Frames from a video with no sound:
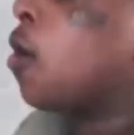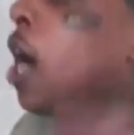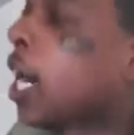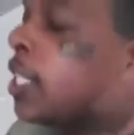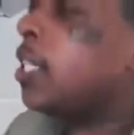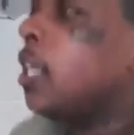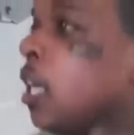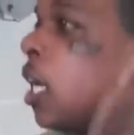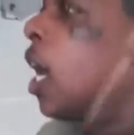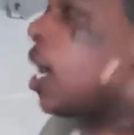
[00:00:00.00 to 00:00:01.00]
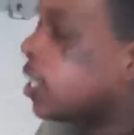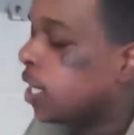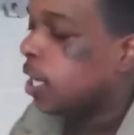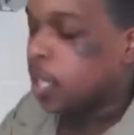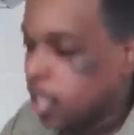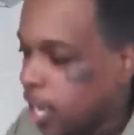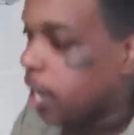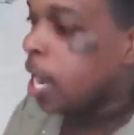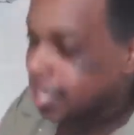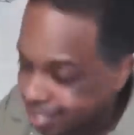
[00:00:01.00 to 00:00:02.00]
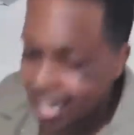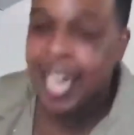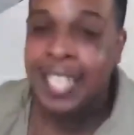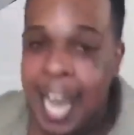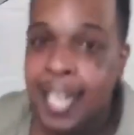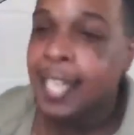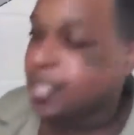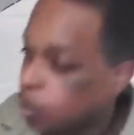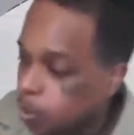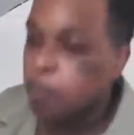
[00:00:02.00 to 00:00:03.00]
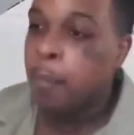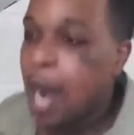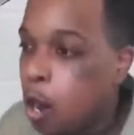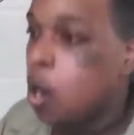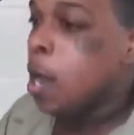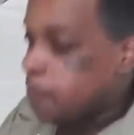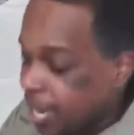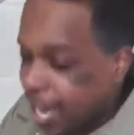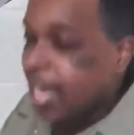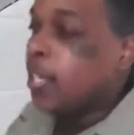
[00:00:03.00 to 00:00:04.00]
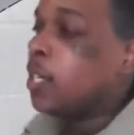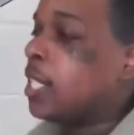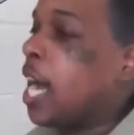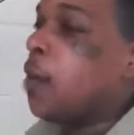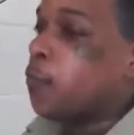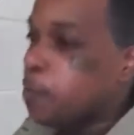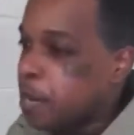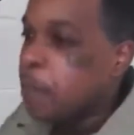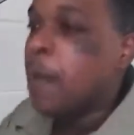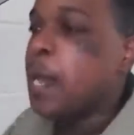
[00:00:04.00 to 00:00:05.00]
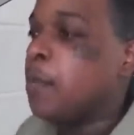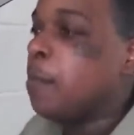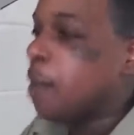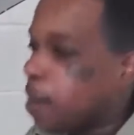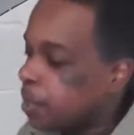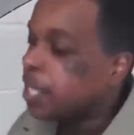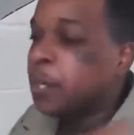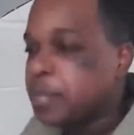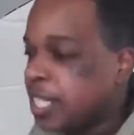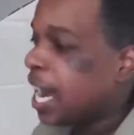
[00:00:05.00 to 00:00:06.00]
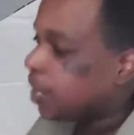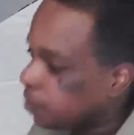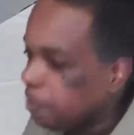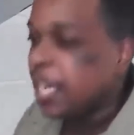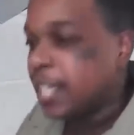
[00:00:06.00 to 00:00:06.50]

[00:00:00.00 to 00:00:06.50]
hey, once again, it could all be for the clout. Not saying that they are or that they would, but who